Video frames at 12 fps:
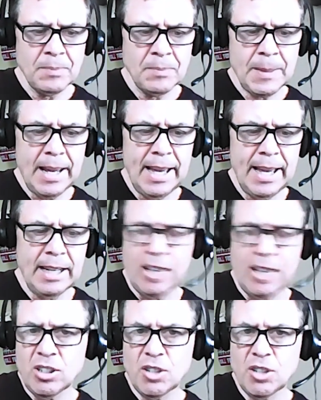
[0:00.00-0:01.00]
and I
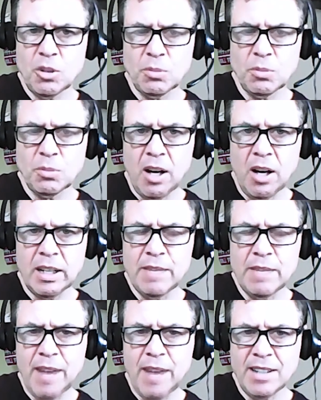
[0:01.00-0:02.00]
just listen to them talk. If
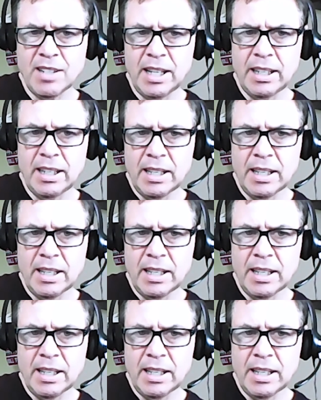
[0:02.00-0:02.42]
I say